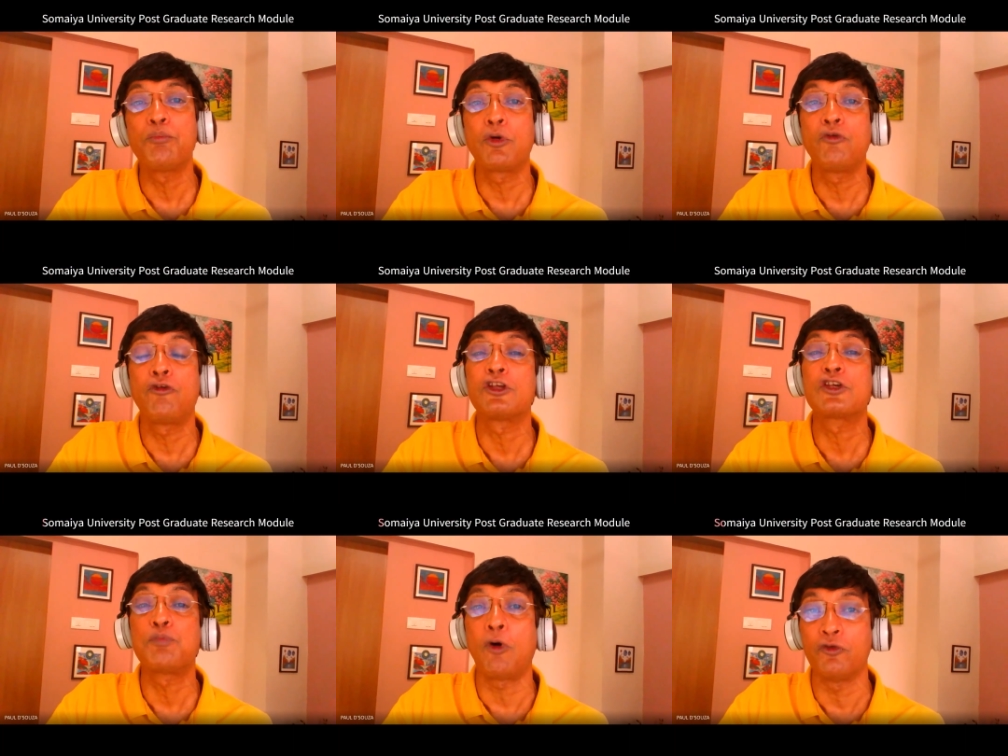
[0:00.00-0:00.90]
important for
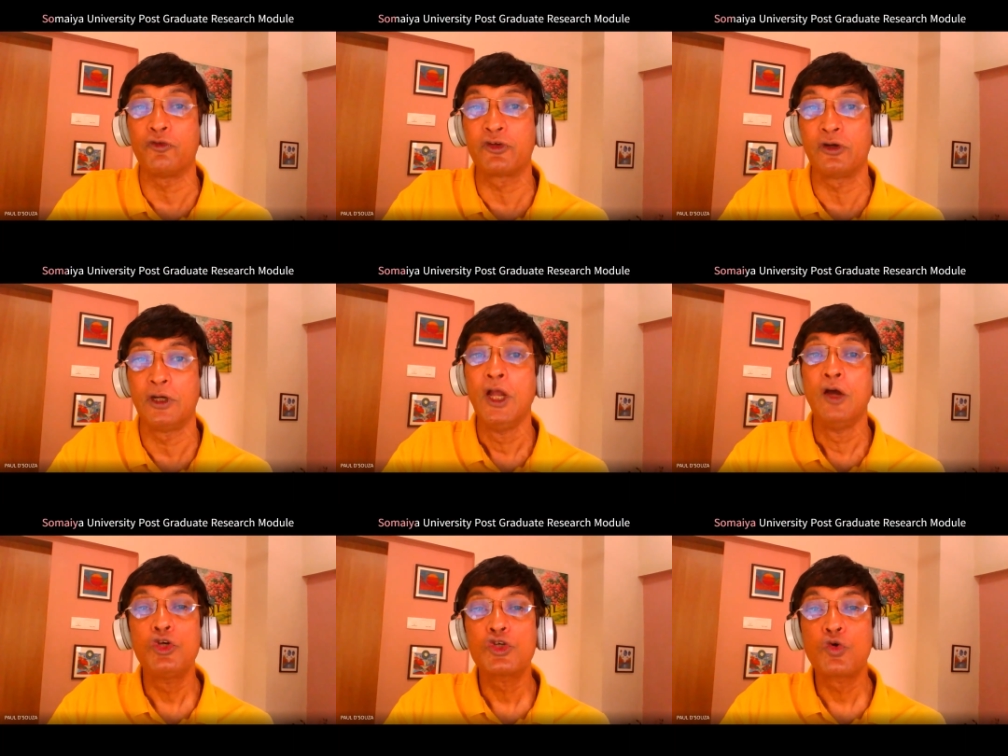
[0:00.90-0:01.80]
the sponsor
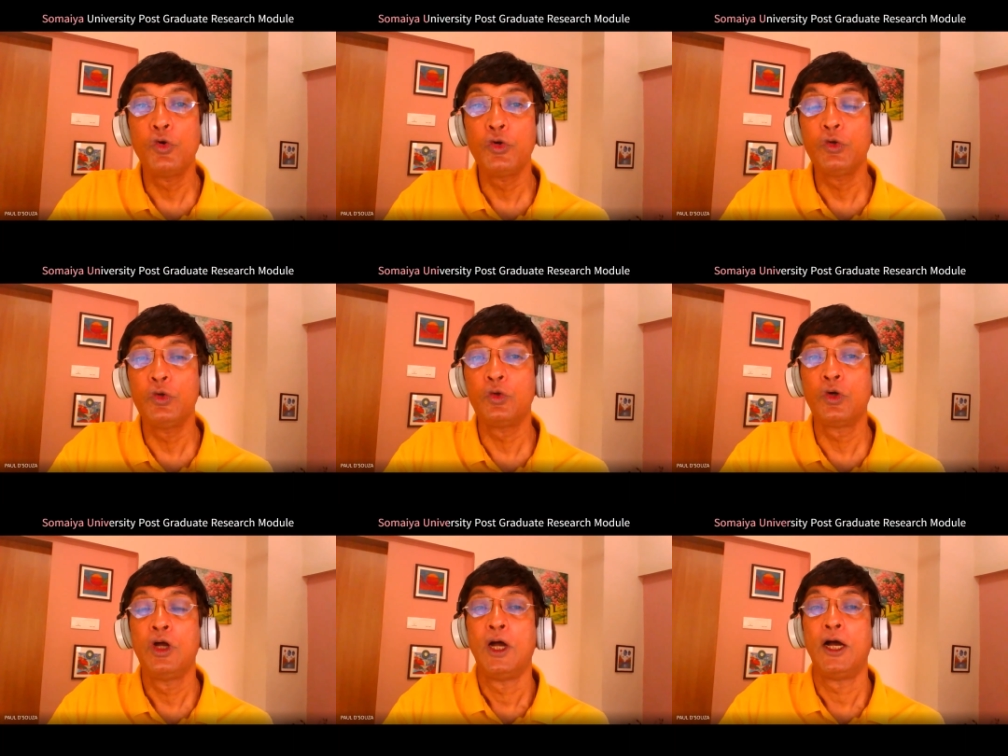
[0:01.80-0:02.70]
who is going
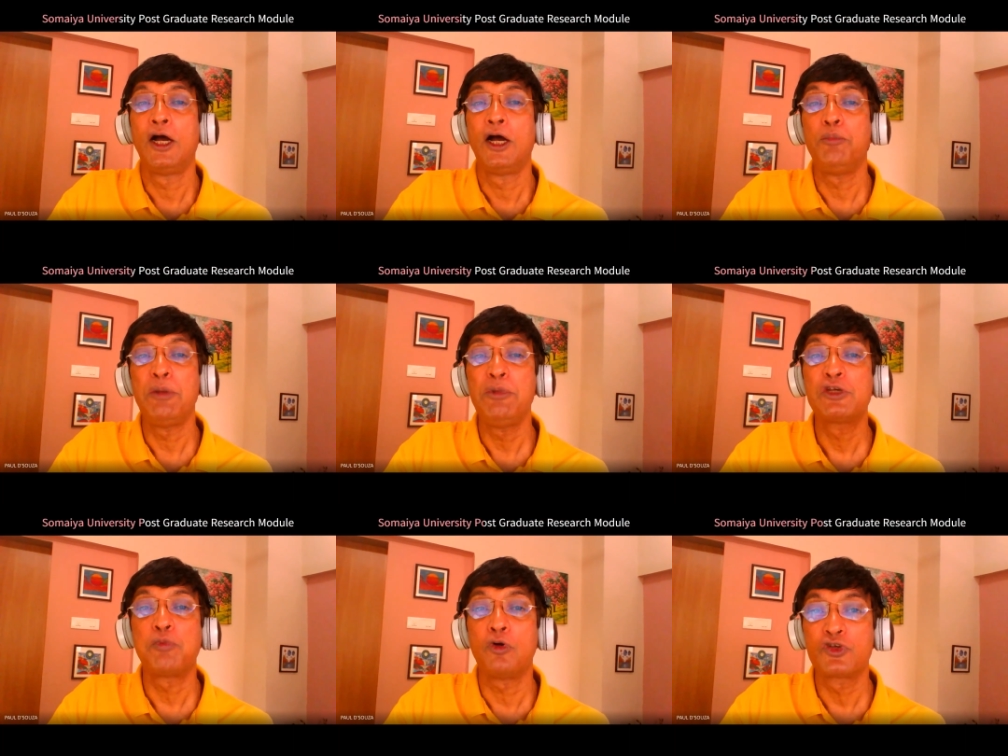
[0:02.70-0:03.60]
to, maybe
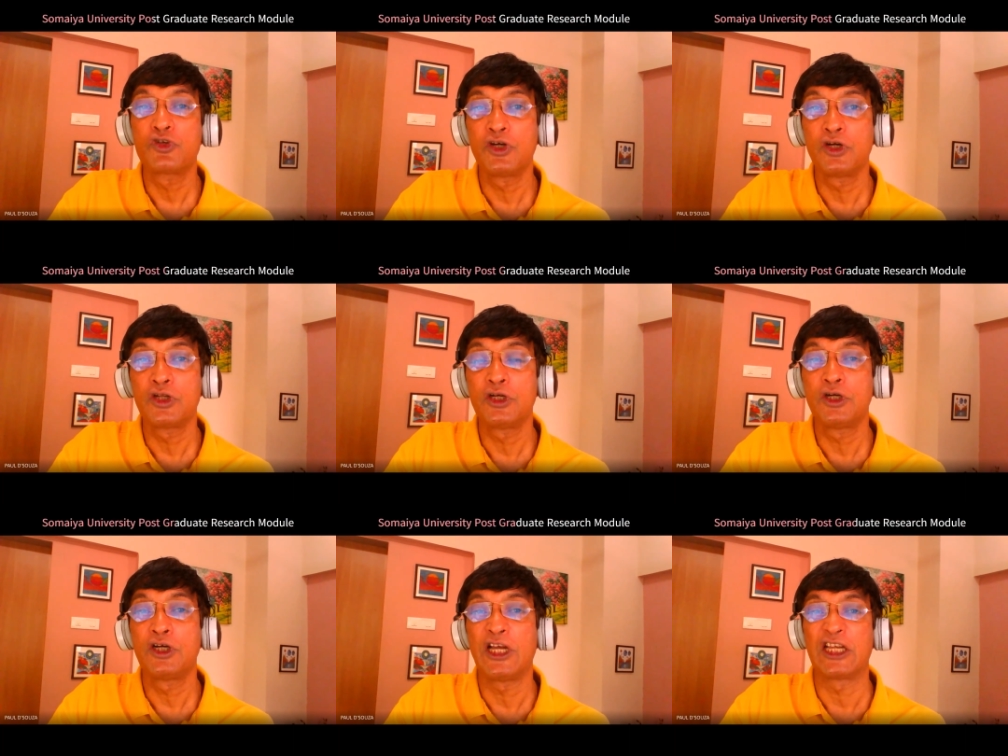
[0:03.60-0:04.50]
sponsor
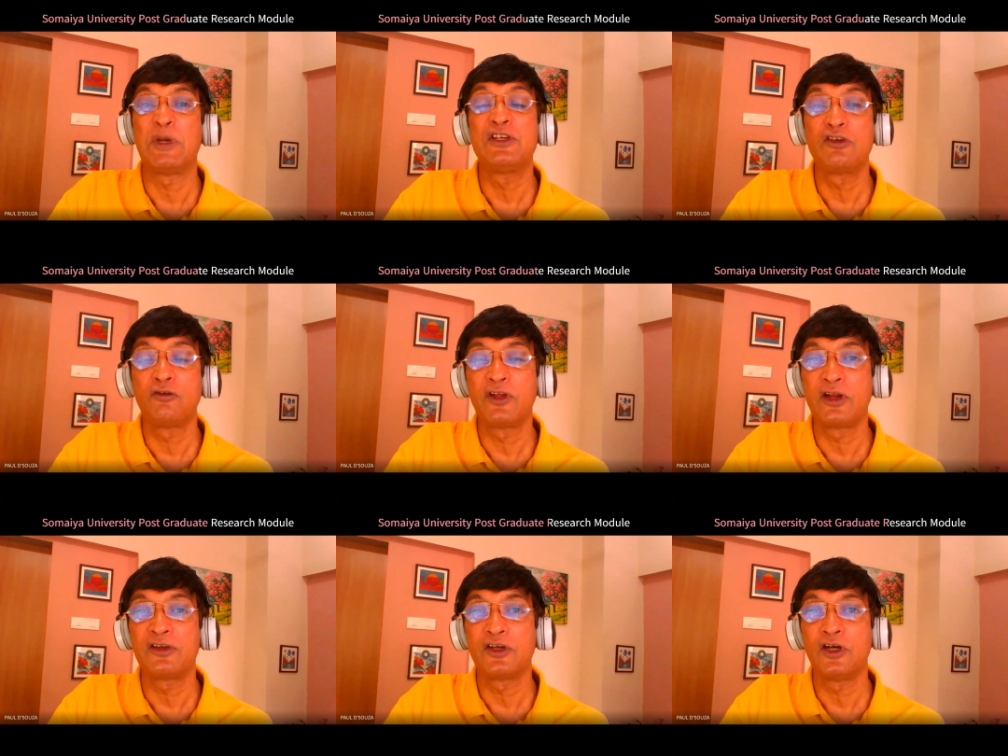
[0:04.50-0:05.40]
the expenses of the
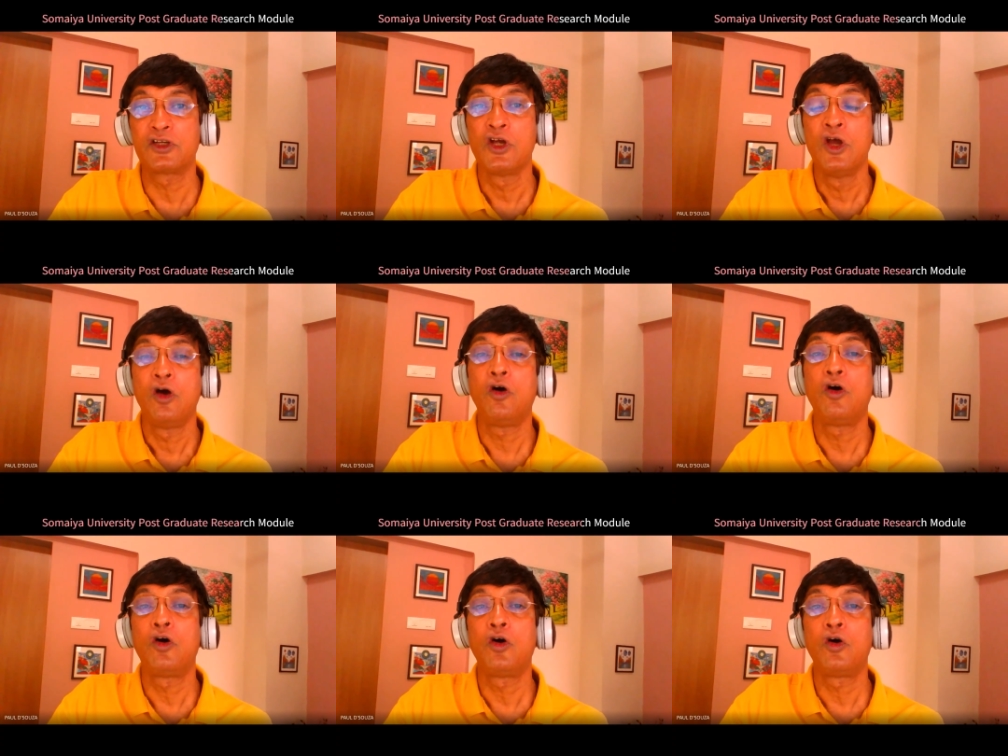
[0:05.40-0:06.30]
research,
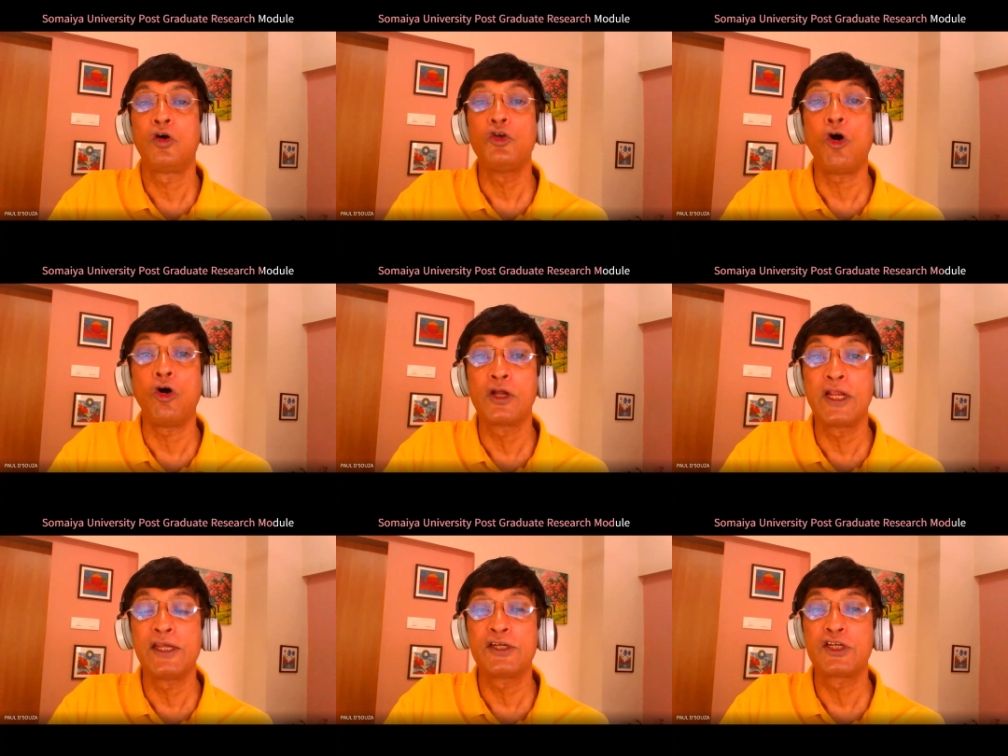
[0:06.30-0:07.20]
or your
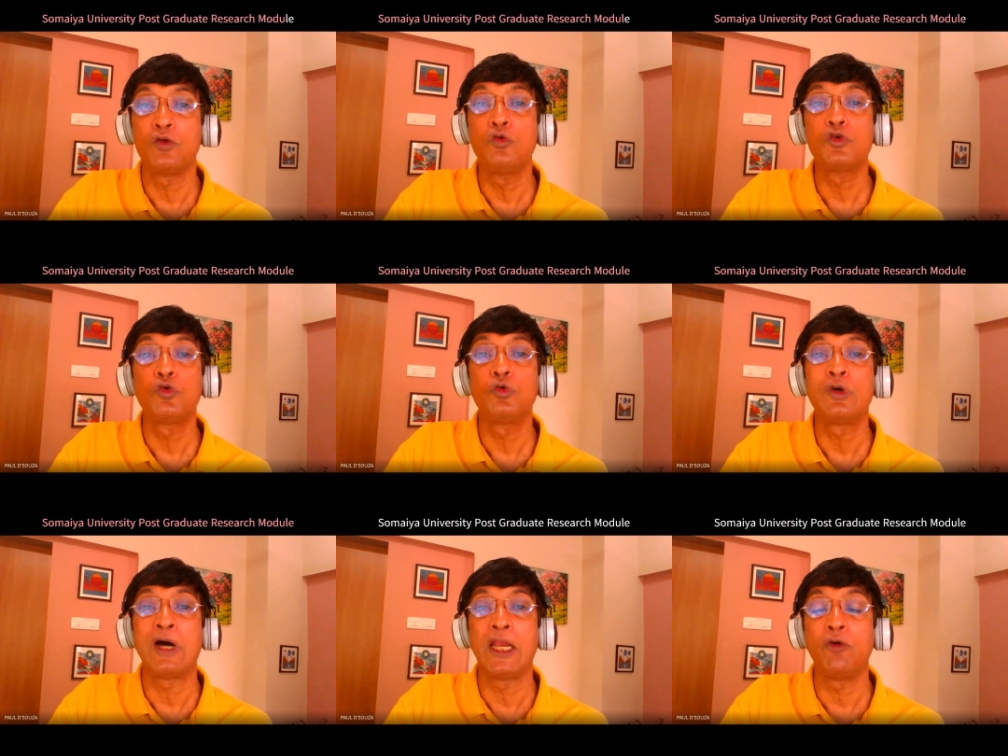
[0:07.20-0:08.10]
organization who is going
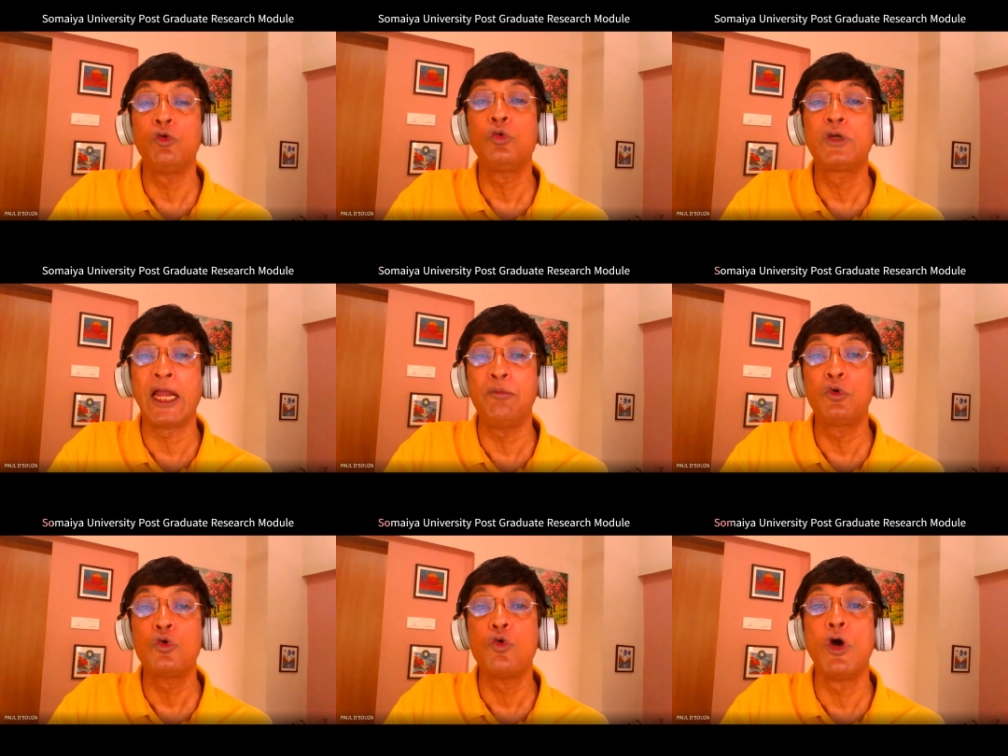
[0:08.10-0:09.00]
to allow you time
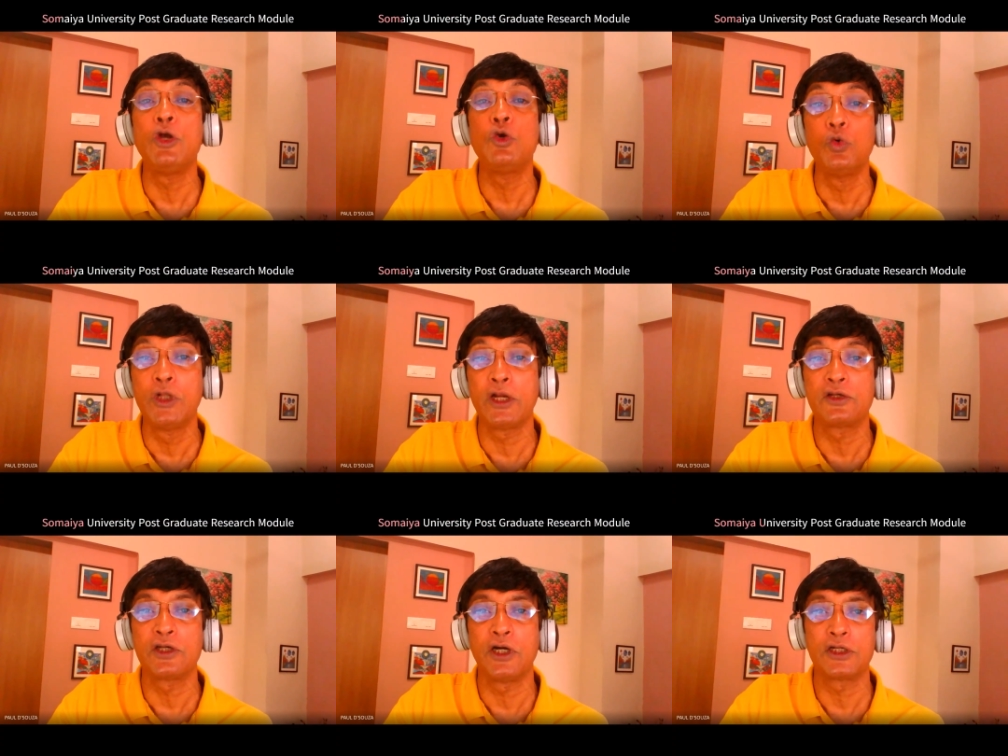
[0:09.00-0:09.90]
to go and do the
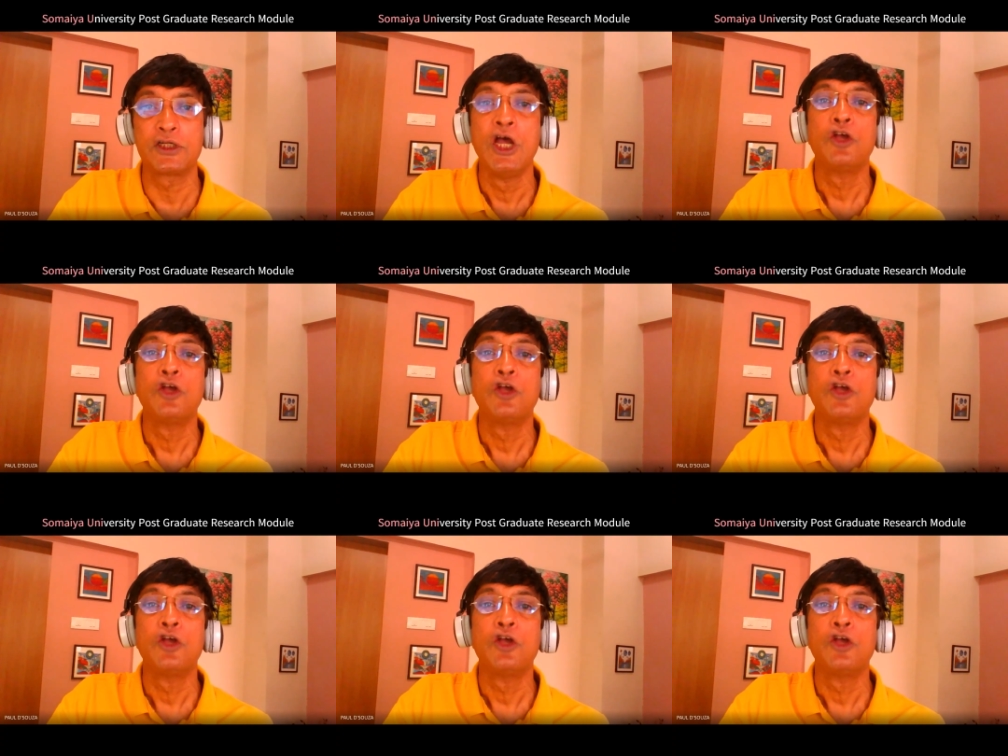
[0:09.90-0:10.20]
research,